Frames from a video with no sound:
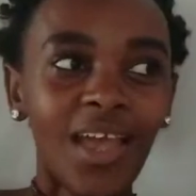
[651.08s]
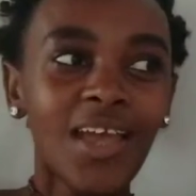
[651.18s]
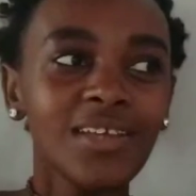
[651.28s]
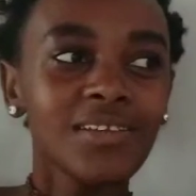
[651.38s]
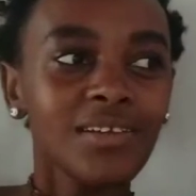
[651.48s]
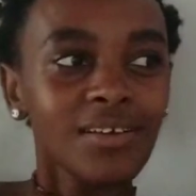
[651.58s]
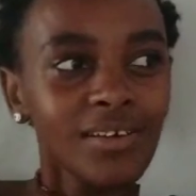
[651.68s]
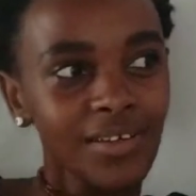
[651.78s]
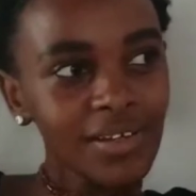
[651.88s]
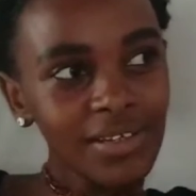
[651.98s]
And
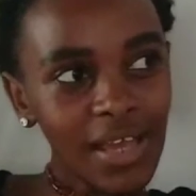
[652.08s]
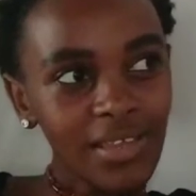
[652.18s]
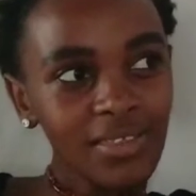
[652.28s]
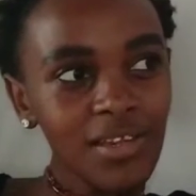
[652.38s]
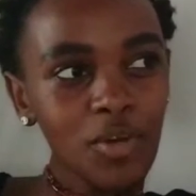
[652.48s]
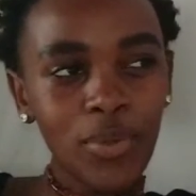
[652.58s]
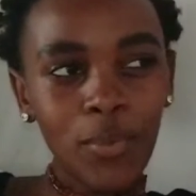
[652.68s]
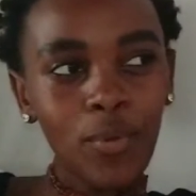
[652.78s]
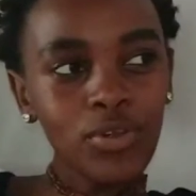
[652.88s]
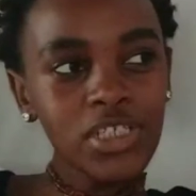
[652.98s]
I think
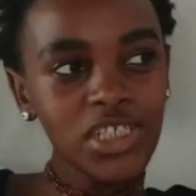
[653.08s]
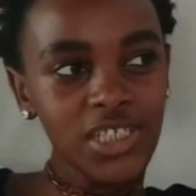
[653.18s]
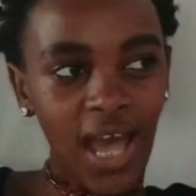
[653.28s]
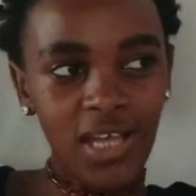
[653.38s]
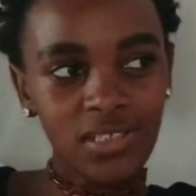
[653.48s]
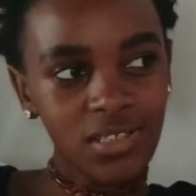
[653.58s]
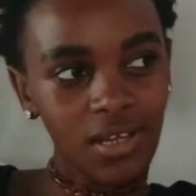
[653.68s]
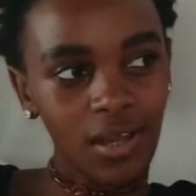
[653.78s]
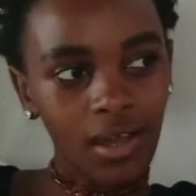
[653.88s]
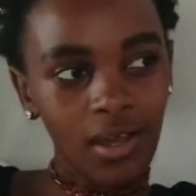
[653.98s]
people judge
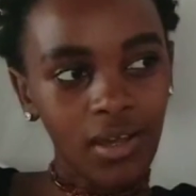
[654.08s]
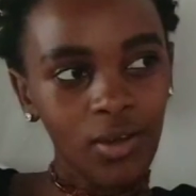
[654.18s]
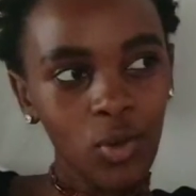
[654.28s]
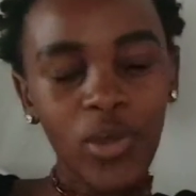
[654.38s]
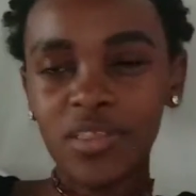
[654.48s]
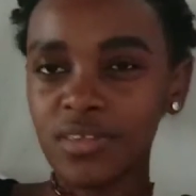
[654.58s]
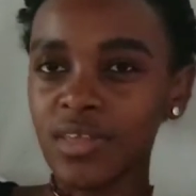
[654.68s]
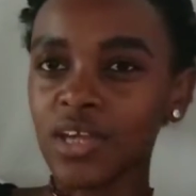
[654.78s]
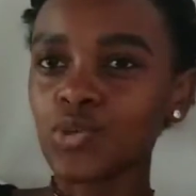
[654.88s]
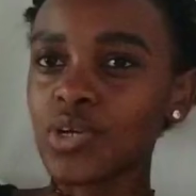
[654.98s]
uh, whether
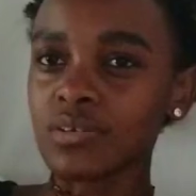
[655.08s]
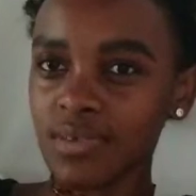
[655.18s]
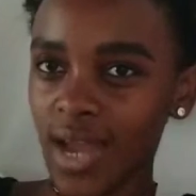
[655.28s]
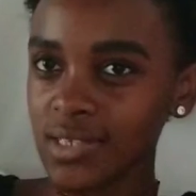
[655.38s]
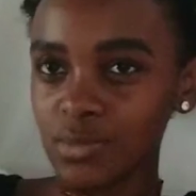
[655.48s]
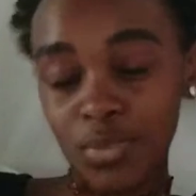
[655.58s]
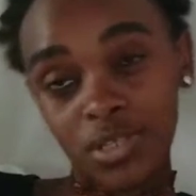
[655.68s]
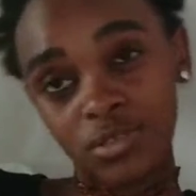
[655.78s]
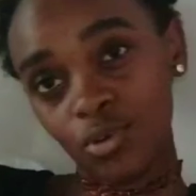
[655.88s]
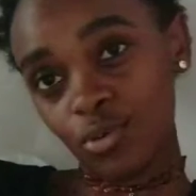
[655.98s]
they're doing right
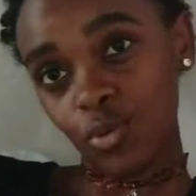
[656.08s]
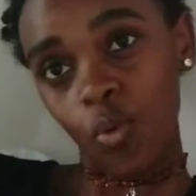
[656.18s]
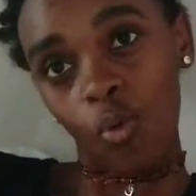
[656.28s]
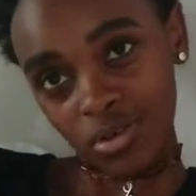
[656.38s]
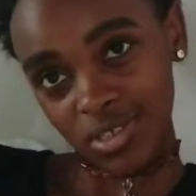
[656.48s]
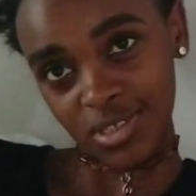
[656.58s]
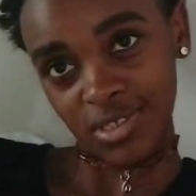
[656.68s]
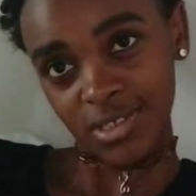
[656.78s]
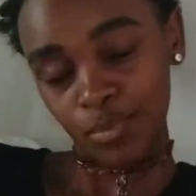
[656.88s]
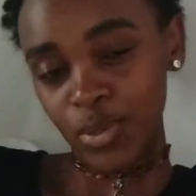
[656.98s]
based on
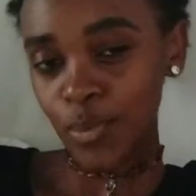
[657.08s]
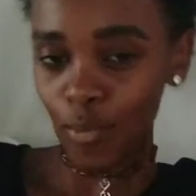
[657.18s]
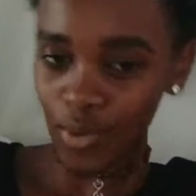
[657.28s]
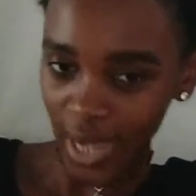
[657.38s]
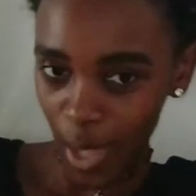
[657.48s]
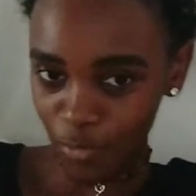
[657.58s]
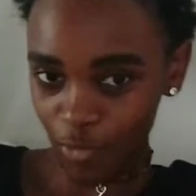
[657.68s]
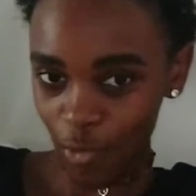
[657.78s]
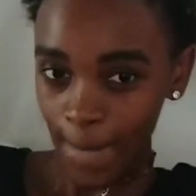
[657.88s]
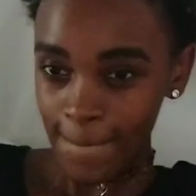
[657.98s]
what people clap
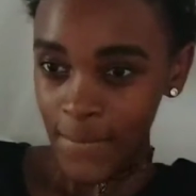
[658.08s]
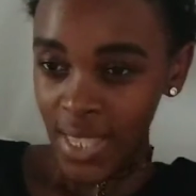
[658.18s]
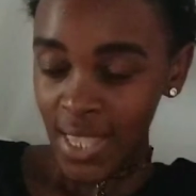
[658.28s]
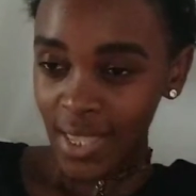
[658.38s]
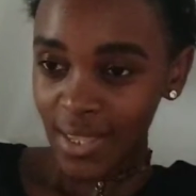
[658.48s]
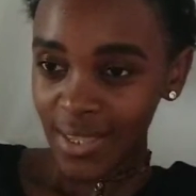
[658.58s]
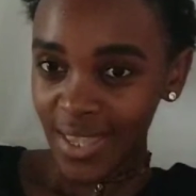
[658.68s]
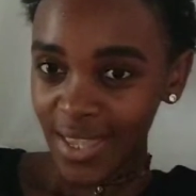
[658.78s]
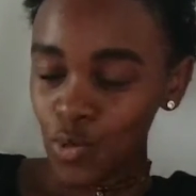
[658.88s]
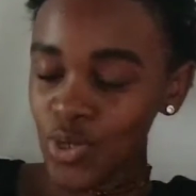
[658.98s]
for
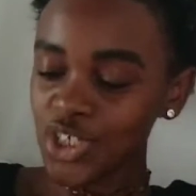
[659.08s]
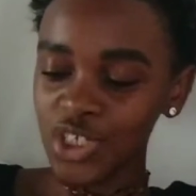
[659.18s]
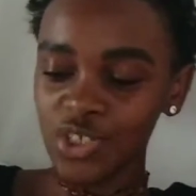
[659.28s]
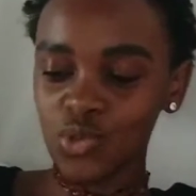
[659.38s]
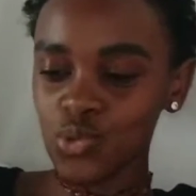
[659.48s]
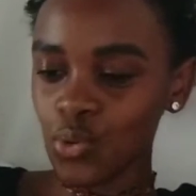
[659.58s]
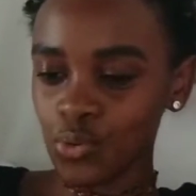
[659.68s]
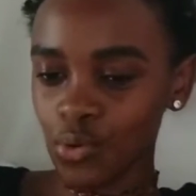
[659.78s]
which is so